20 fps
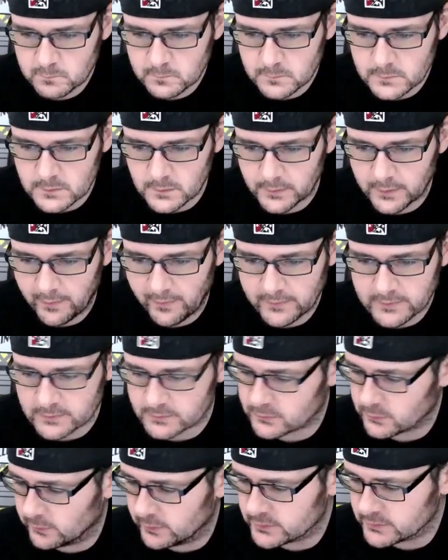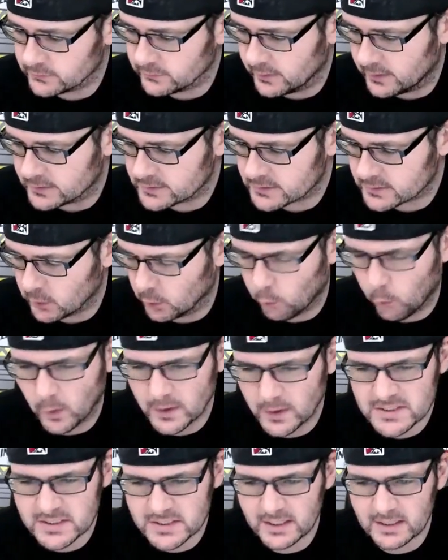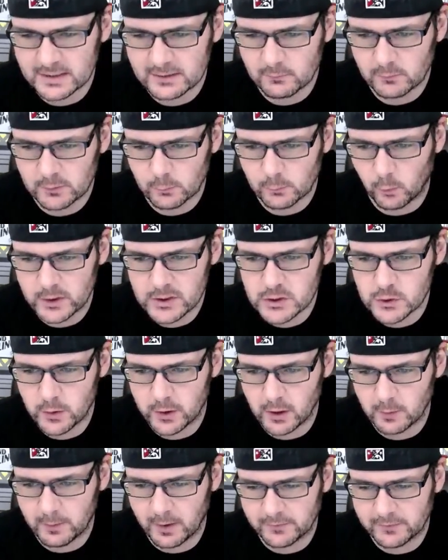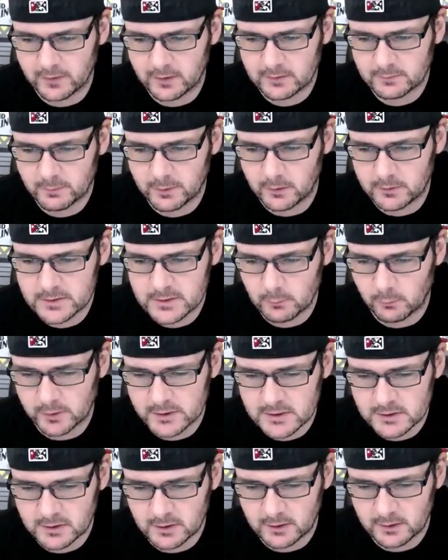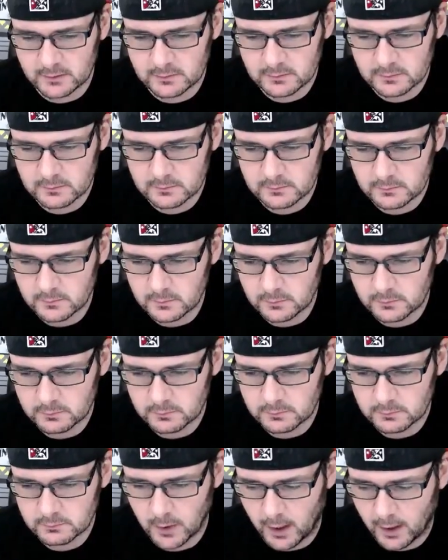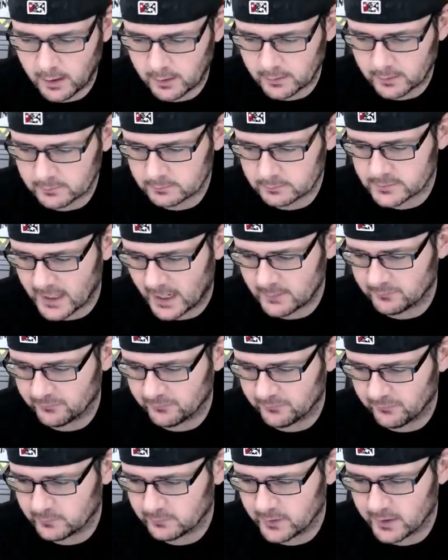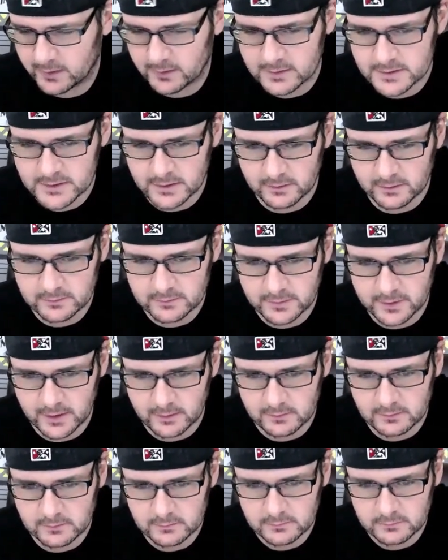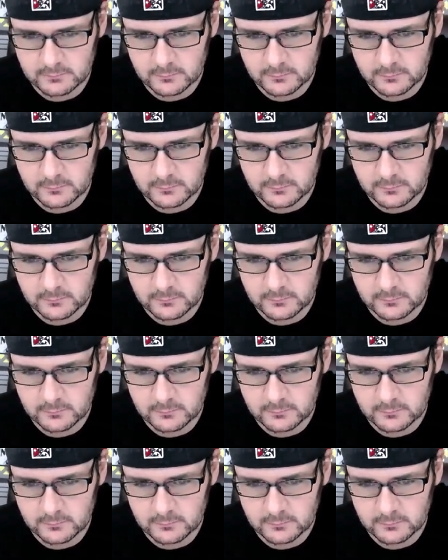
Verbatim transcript: So yeah, so Toys R Us. So what's the what did you hear about the BOT? What's the uh, time frame then? Is there did they?